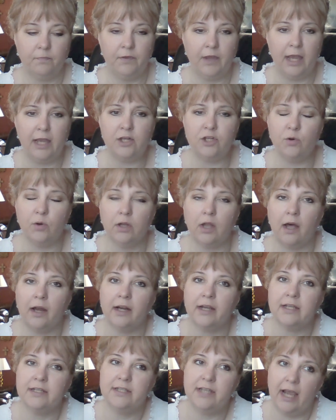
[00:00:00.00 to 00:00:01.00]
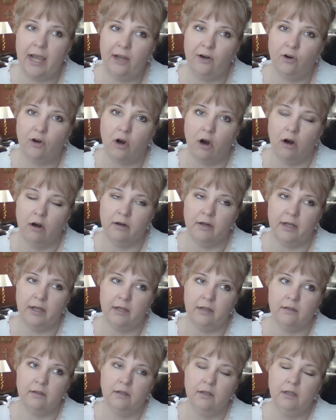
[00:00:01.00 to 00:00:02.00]
they do a lot of container
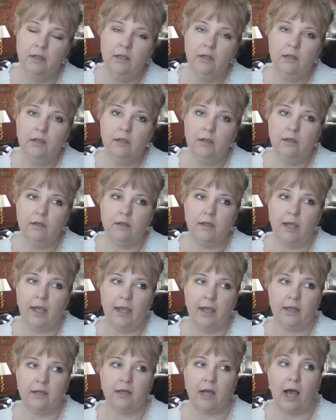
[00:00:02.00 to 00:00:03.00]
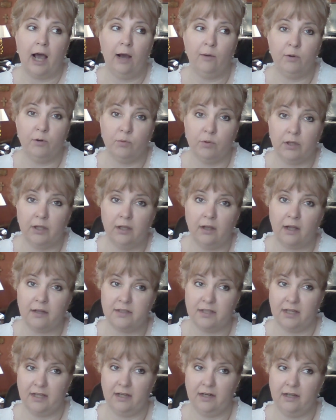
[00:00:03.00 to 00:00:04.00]
gardening, and I would really
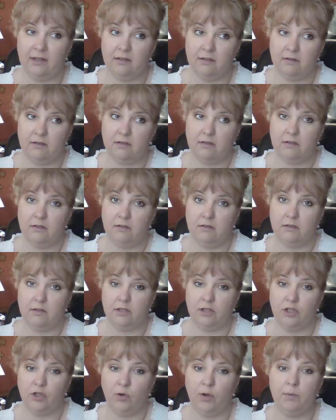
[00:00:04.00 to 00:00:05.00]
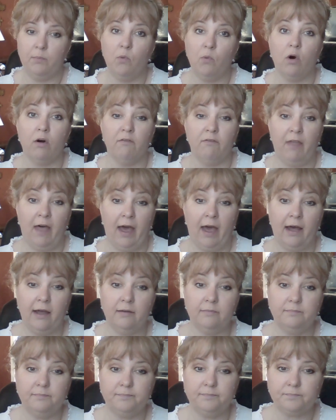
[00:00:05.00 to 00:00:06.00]
like to get into doing more of that.